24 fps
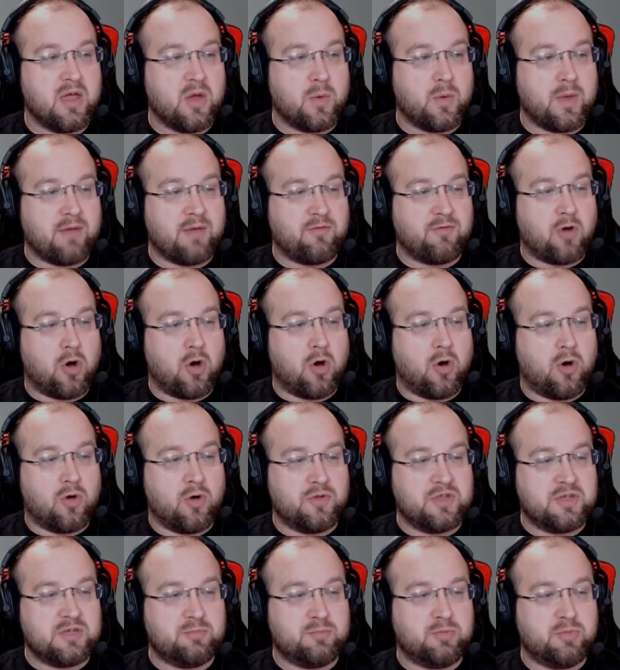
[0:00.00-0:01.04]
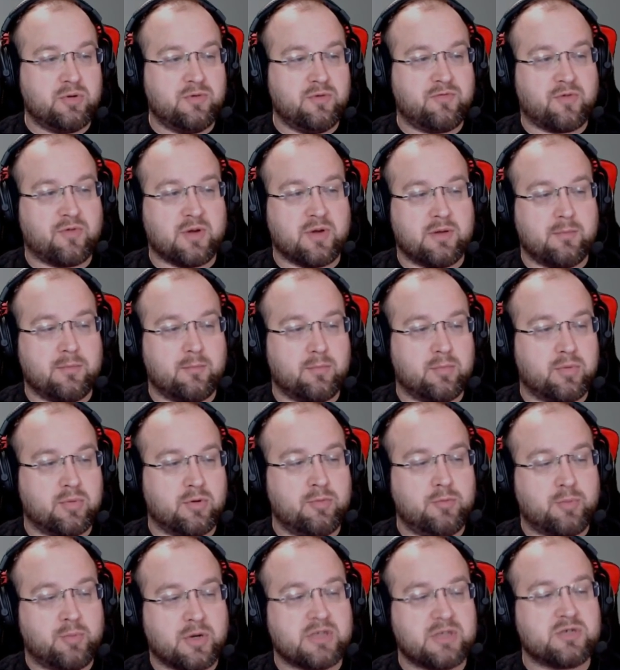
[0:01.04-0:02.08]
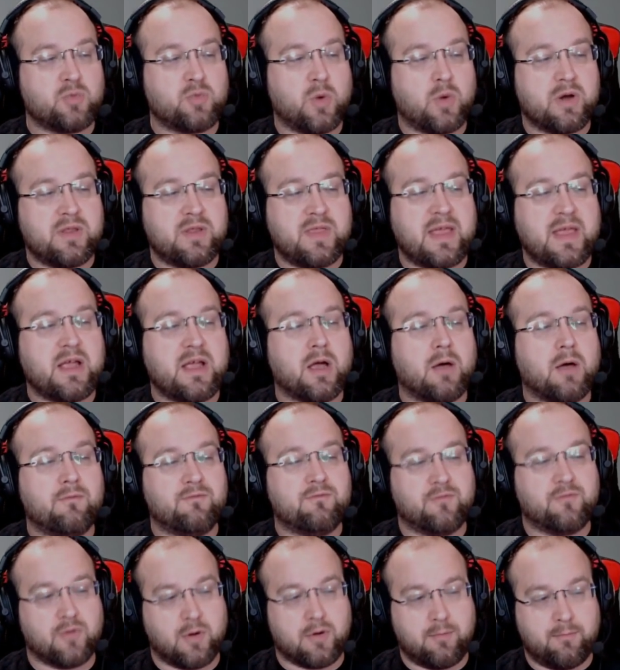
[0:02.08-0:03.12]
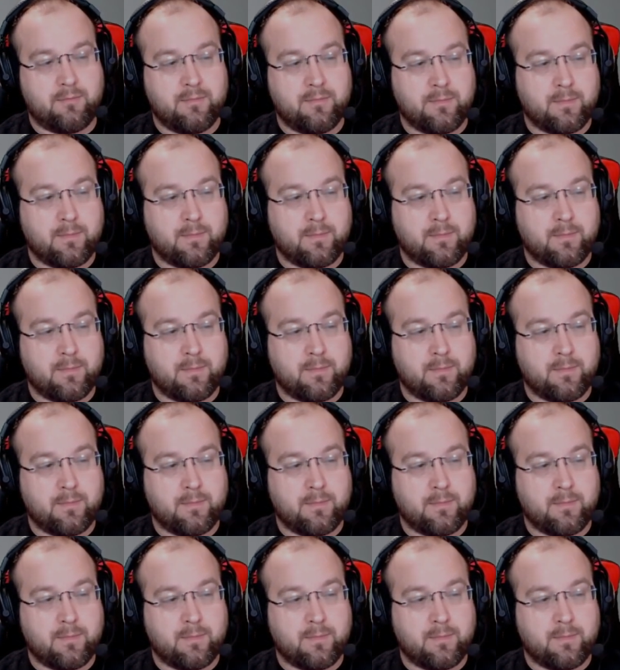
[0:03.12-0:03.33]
We have all these blueprints. Where do they come from?